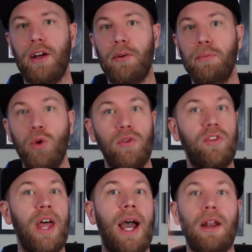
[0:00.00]
Move
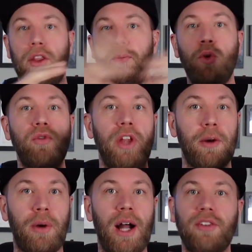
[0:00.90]
their
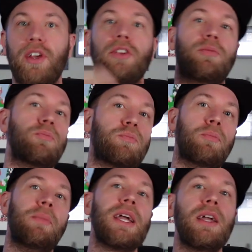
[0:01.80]
process,
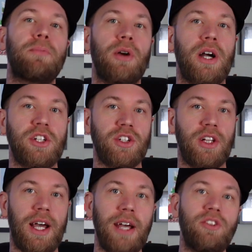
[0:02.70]
make it
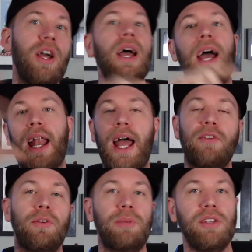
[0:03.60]
productionalized, and have
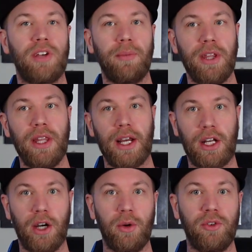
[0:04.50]
it be something that
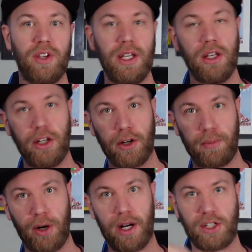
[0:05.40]
goes into your
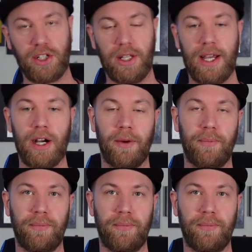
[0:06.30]
production layer.